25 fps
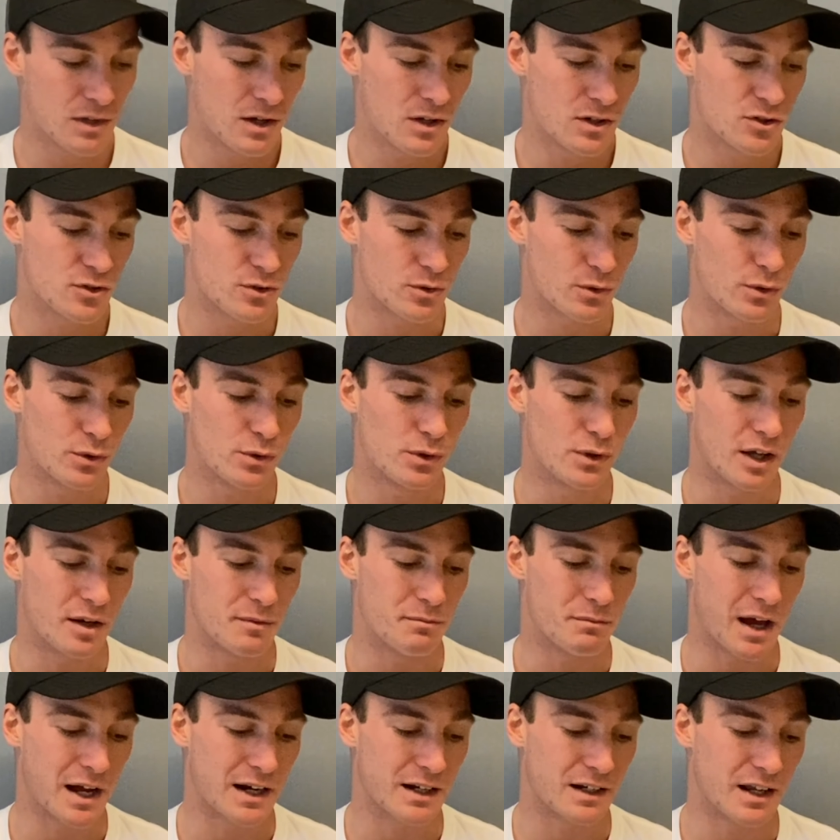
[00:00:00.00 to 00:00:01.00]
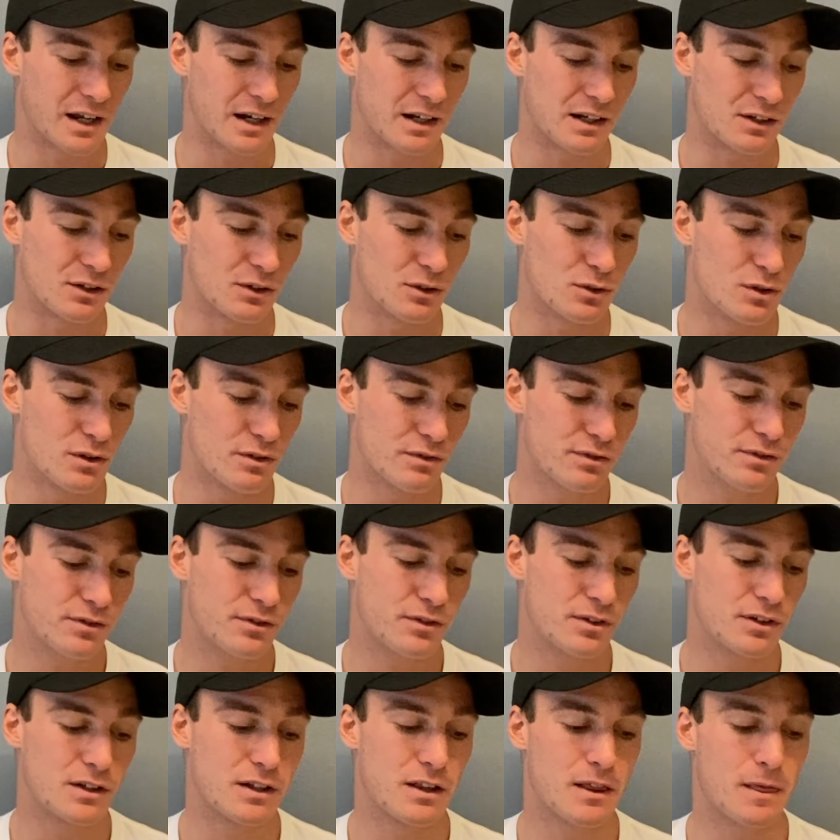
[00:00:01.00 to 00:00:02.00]
True and magnetic north.
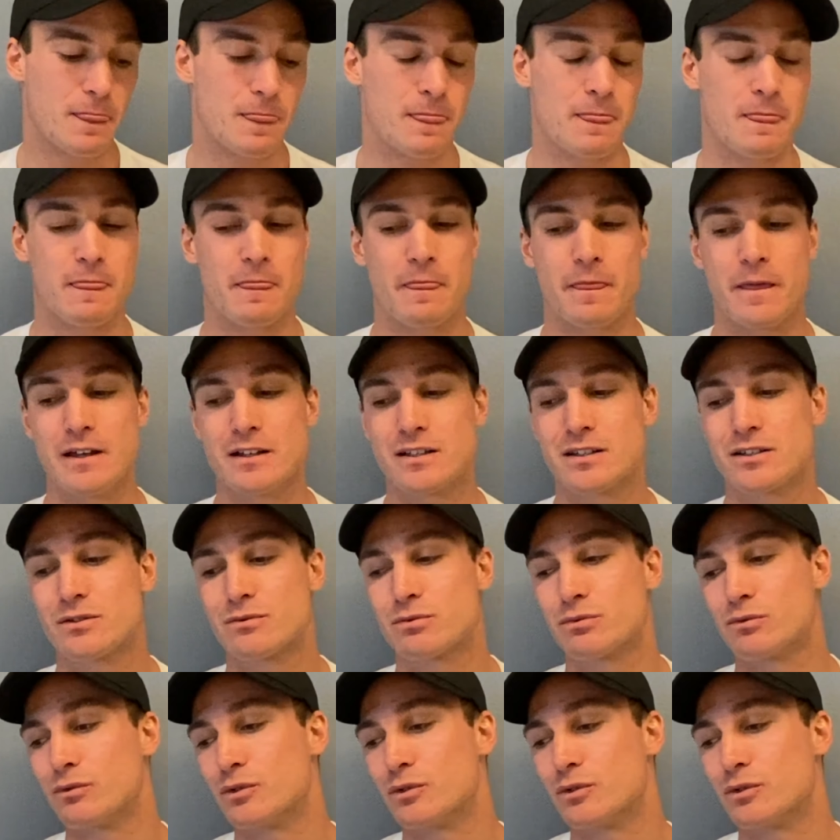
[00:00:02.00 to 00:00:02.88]
This